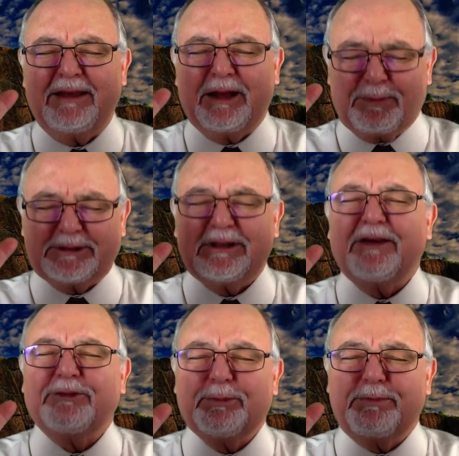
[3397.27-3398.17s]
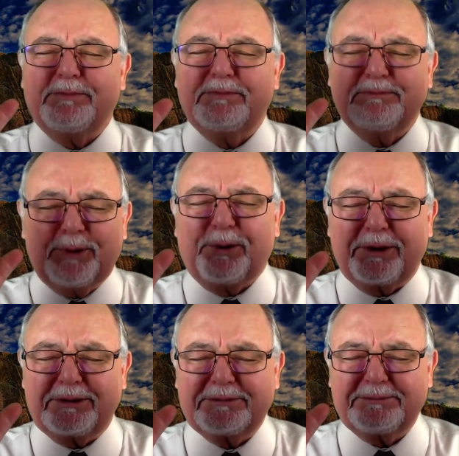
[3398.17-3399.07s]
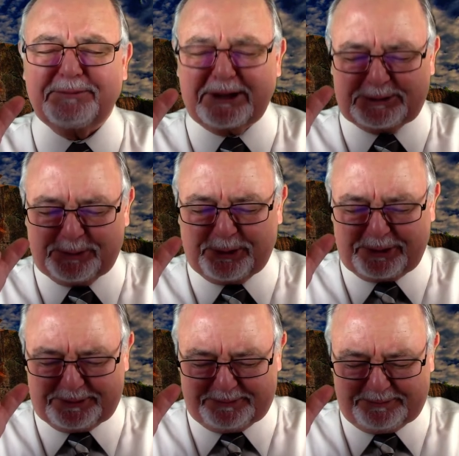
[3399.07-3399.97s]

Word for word: Help us love you more. Much more.